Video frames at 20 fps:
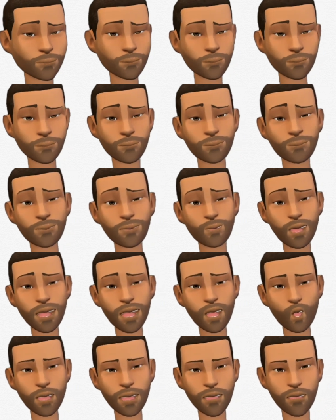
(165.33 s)
So we
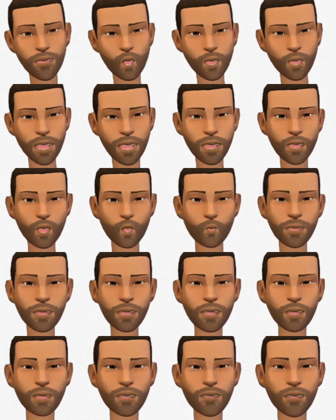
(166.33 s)
are left with the
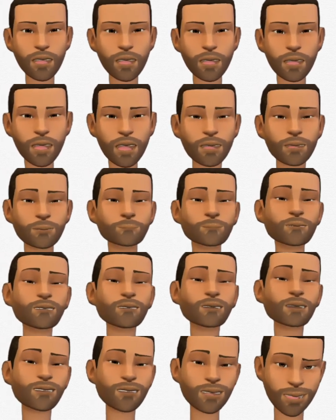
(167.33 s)
numerator of 3 times
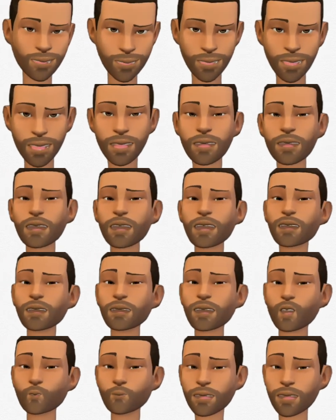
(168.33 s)
5 and nothing in the
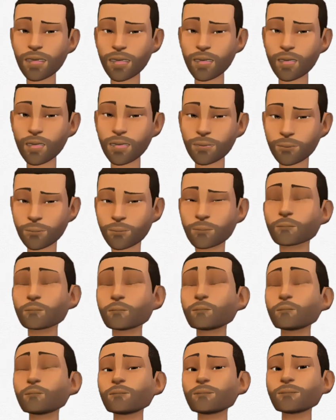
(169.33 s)
denominator.
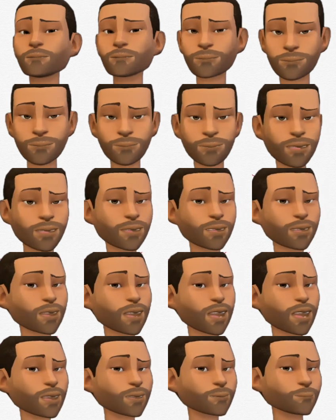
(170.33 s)
And 3
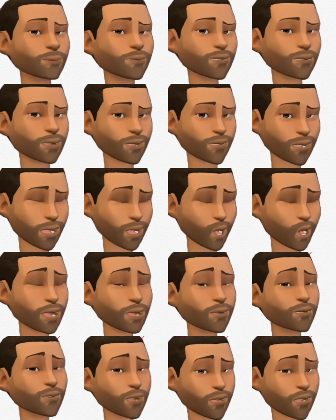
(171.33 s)
times 5
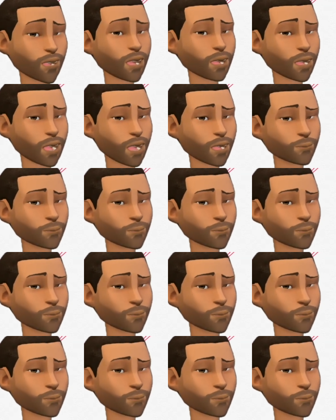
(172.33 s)
equals 15.